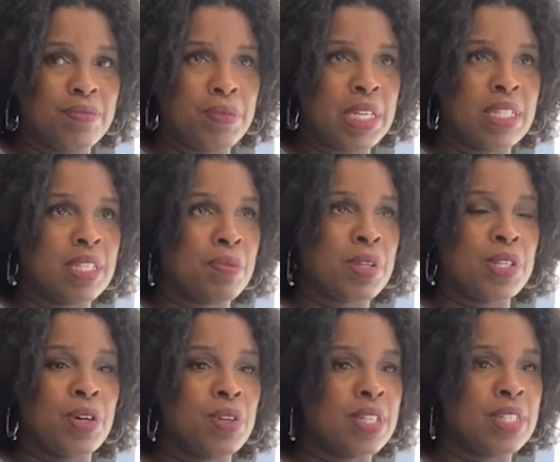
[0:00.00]
being something
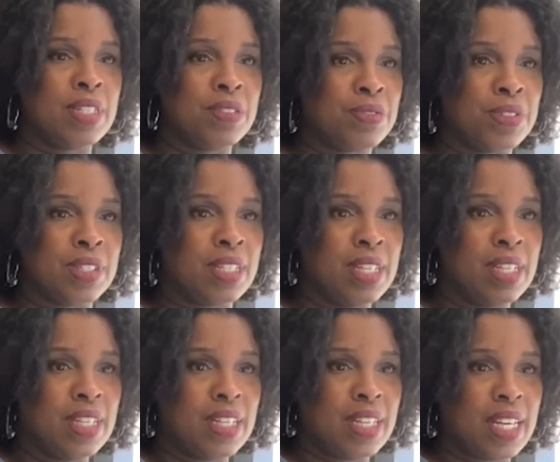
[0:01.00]
totally different,
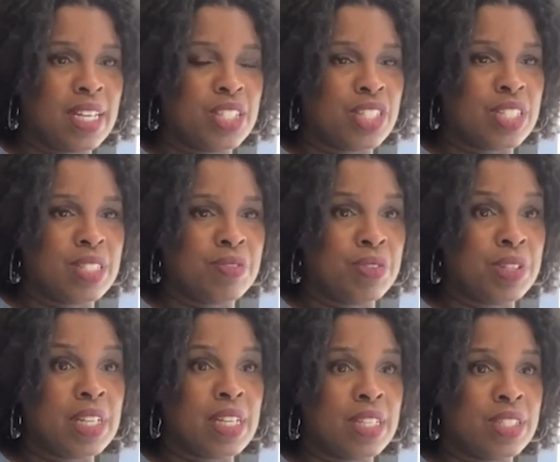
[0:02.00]
it just
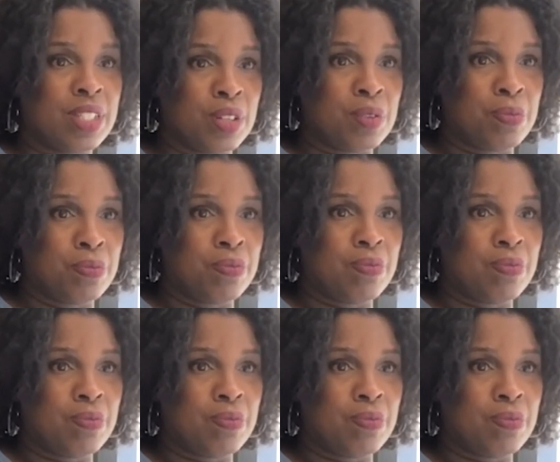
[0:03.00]
really showed